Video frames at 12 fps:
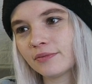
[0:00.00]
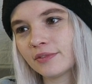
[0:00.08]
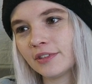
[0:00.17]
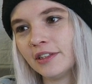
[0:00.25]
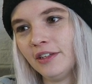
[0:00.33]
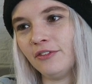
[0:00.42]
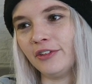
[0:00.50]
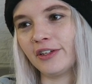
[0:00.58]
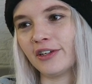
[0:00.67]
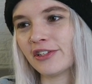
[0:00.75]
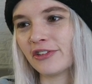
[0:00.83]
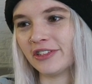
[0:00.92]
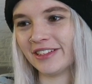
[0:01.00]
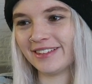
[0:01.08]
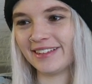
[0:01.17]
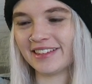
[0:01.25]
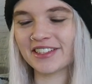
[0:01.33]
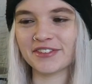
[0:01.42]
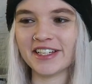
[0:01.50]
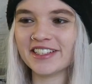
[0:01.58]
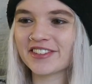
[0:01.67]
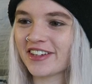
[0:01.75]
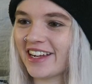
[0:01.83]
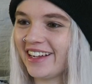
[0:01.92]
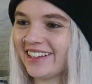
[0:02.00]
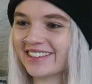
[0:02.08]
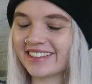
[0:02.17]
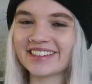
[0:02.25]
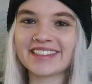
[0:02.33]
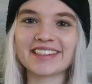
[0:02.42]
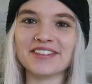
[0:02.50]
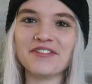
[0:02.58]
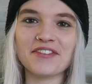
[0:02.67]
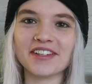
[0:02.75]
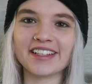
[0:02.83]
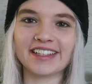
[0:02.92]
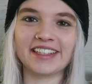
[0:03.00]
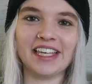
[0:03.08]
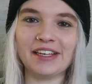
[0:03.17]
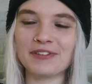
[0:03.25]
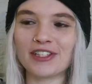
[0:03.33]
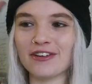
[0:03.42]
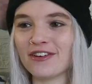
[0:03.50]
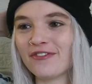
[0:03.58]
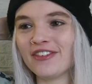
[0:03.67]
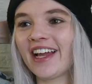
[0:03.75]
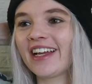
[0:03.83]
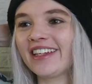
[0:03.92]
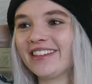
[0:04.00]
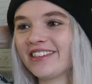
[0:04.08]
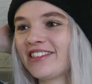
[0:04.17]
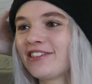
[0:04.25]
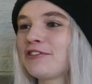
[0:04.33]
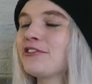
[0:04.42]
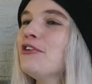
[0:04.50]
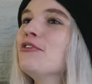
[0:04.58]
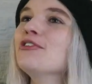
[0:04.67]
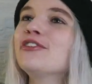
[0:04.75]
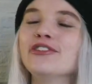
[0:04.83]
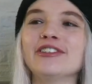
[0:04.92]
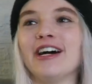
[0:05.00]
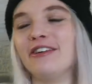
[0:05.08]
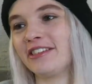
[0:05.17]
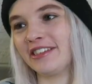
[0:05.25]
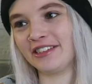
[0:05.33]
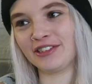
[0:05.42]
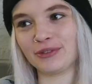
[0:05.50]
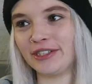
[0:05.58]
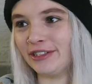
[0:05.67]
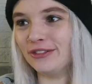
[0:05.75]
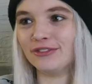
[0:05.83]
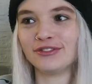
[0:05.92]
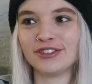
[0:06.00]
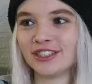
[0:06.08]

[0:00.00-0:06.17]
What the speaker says: a. I feel like also the train tracks, it's something that keeps coming back. It is so 2012.